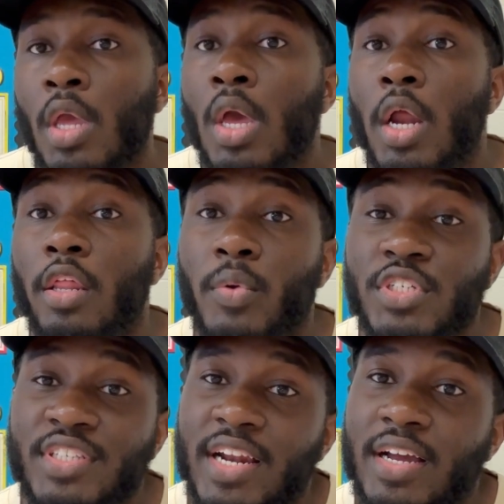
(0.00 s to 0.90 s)
Another
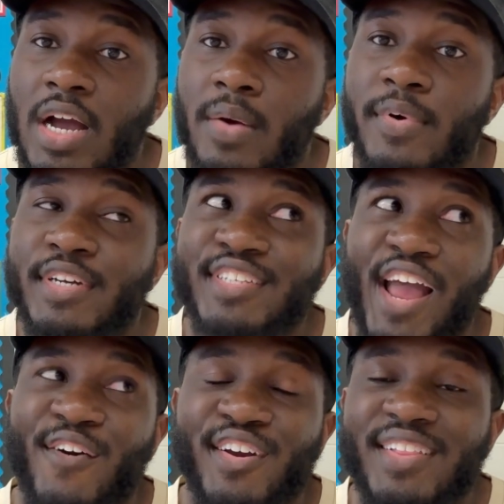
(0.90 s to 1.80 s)
question that I got was
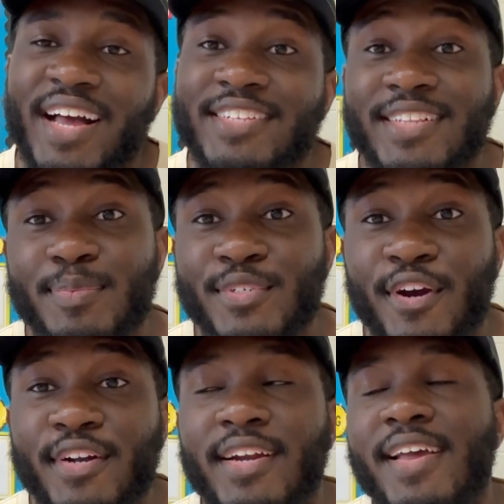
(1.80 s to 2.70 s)
our class clip
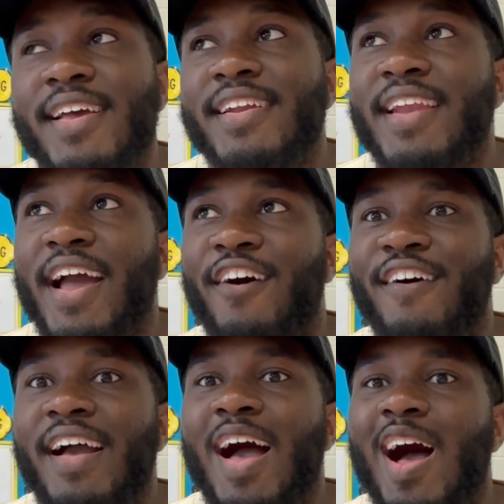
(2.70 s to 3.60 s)
chart. Now,
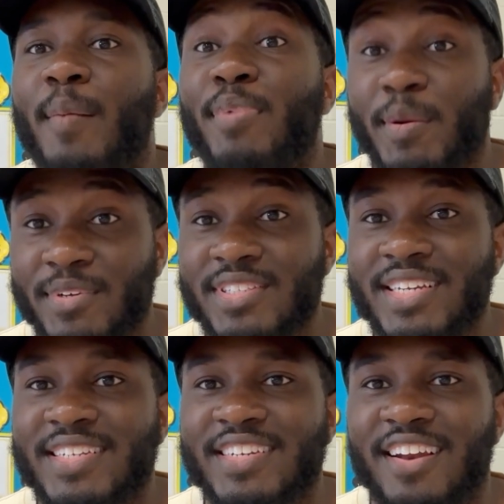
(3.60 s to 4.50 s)
I purposely
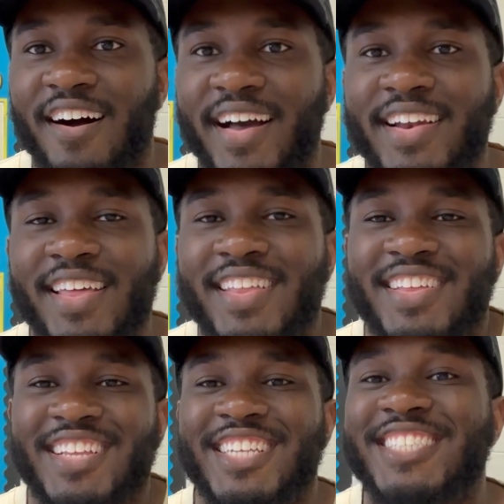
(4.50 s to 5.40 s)
did not
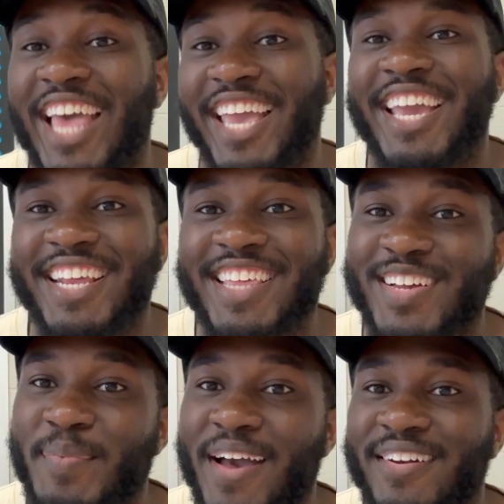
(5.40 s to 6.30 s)
say anything
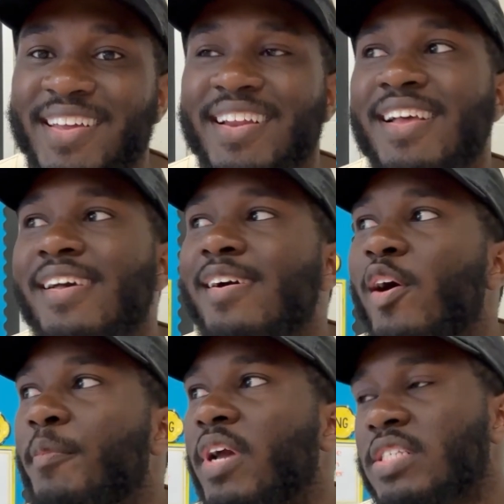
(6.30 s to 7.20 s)
about it
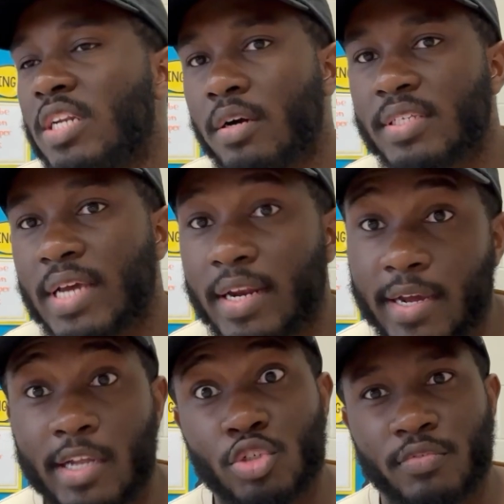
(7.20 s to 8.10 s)
because I know it's kind of
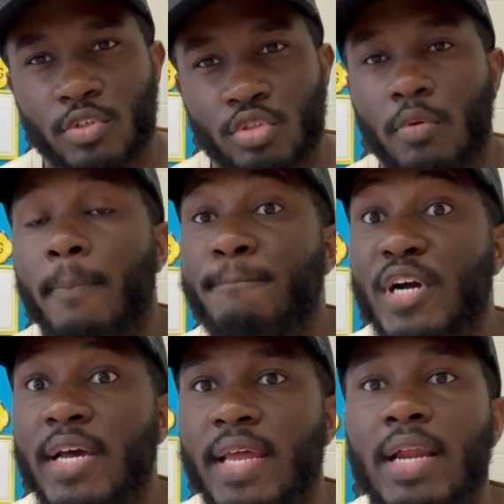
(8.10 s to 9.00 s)
controversial,
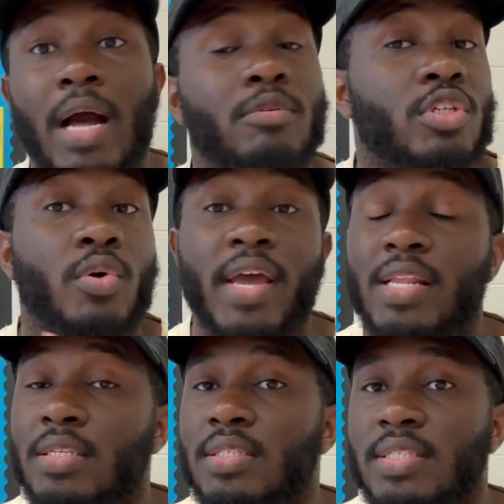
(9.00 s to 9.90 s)
but I'll just go ahead
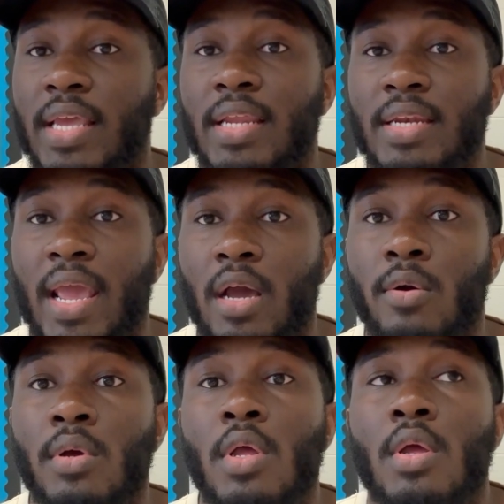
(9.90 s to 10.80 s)
and say it now.